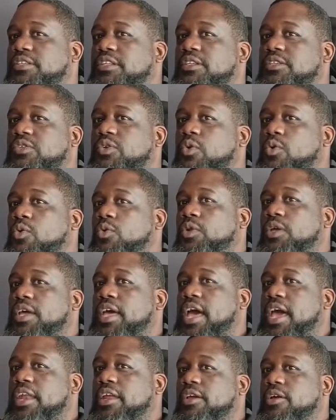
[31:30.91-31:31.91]
and it's cool to
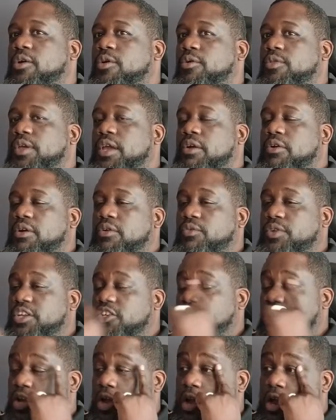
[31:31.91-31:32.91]
kind of go there and
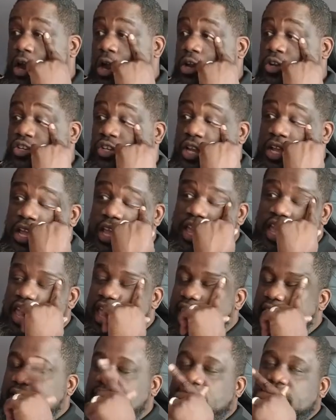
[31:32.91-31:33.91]
recharge,
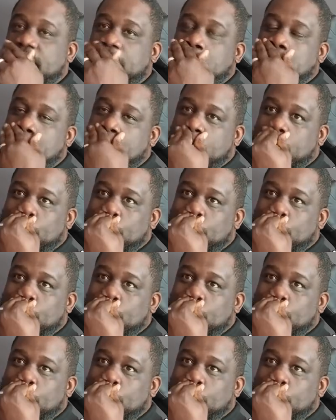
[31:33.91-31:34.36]
and then